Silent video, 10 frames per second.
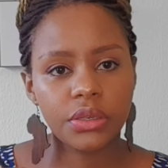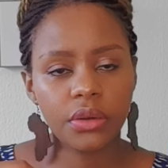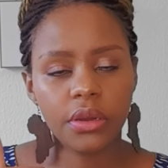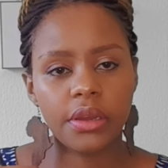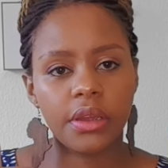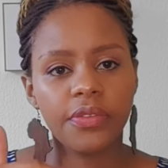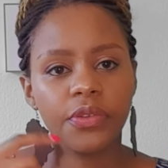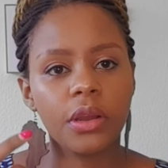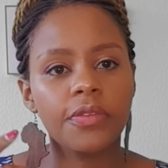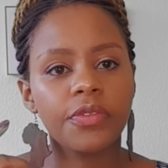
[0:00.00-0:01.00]
if you
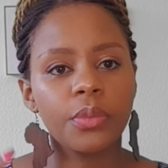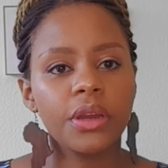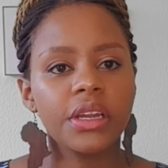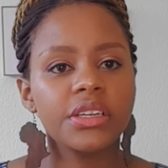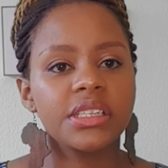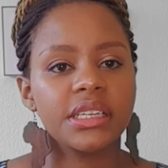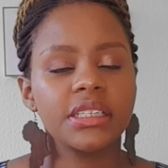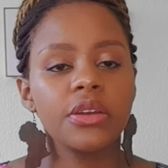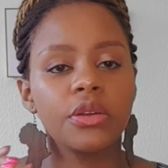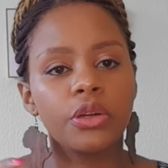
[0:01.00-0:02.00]
come from countries that
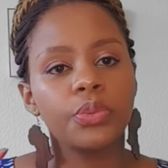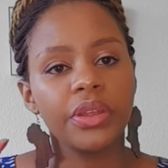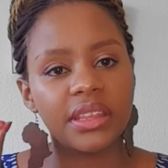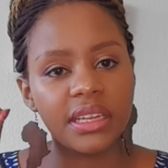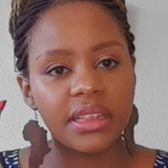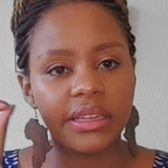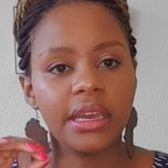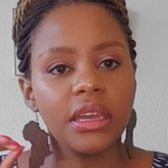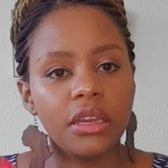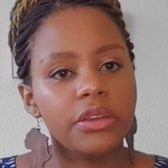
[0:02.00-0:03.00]
are not within the
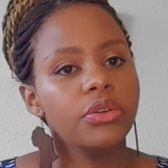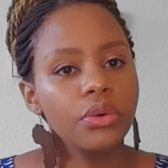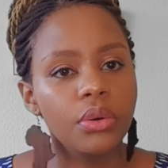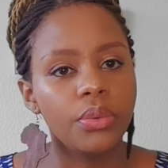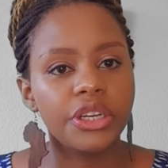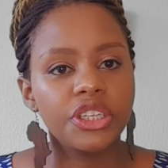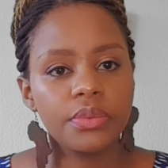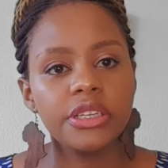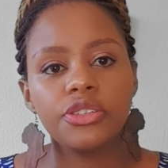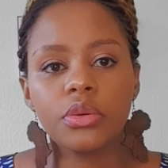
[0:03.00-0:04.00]
EU, which
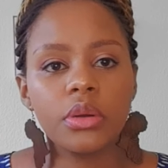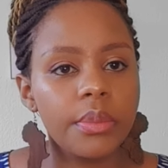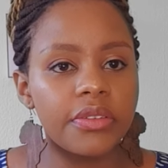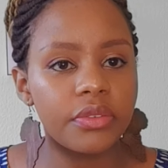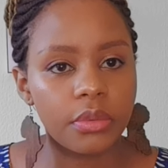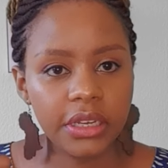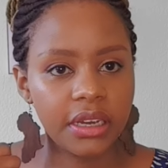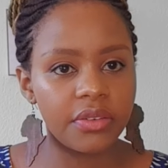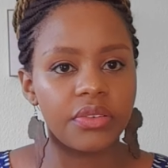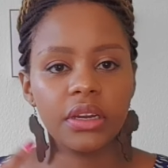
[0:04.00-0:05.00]
means you're coming from like
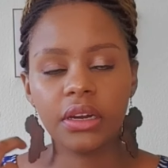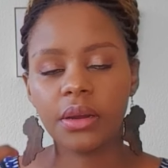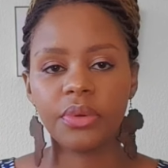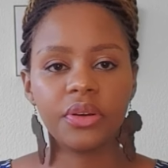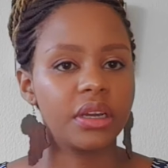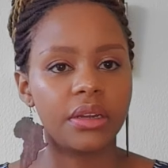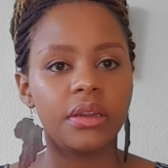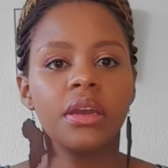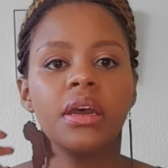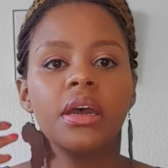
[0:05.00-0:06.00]
Africa, America,
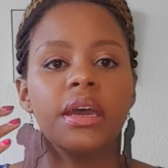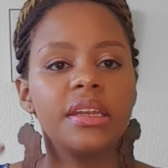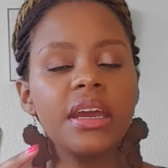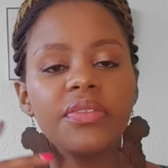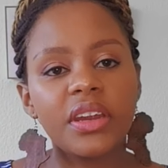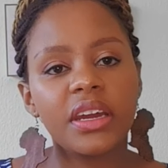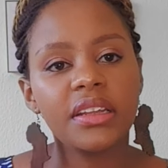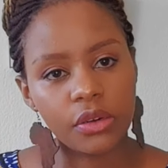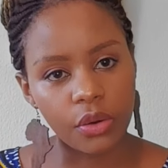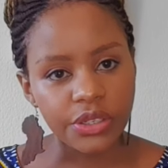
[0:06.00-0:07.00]
and every
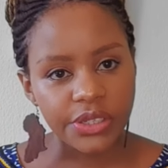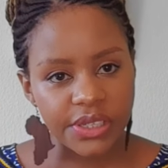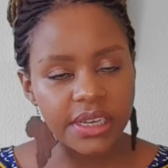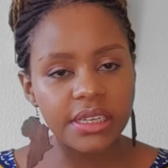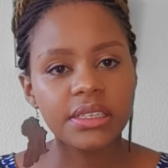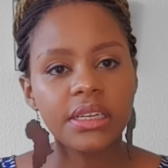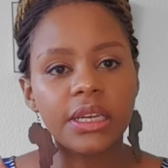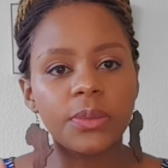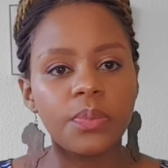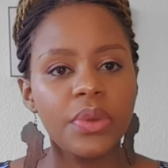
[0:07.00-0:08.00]
other continent,
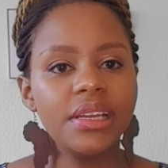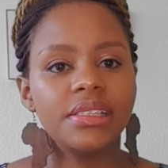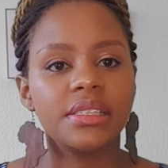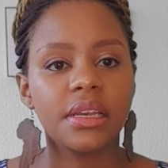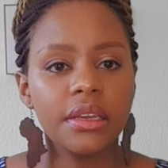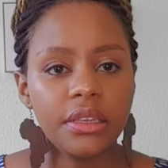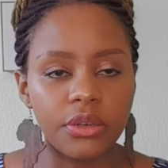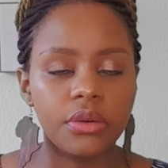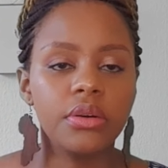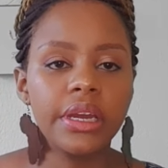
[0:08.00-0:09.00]
it means
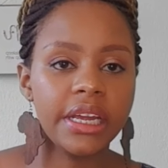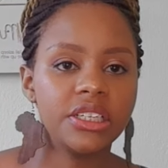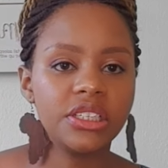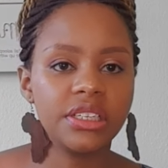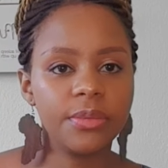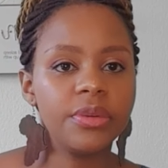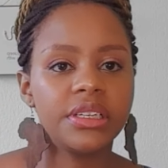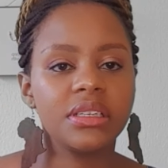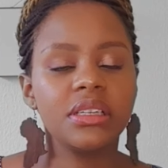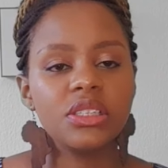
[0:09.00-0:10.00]
your age
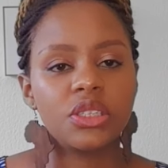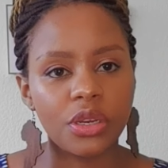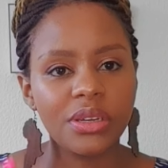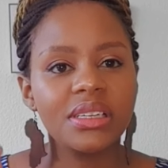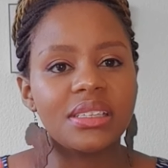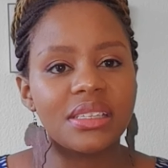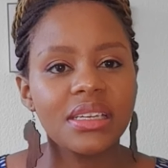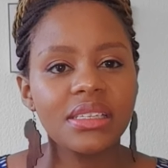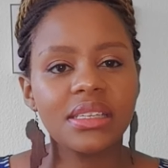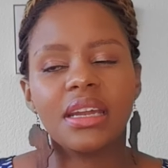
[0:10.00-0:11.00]
limit is
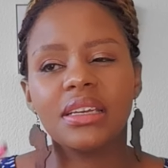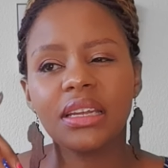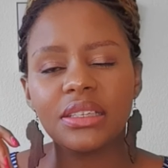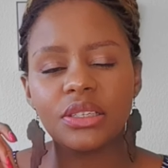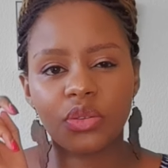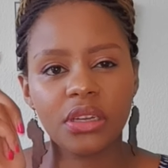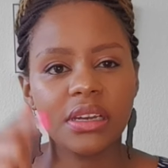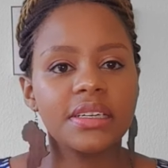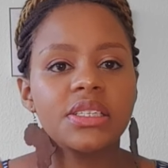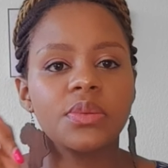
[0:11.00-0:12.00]
26 and it's to the
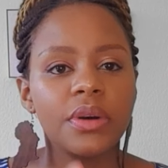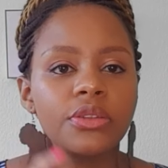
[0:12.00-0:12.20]
last month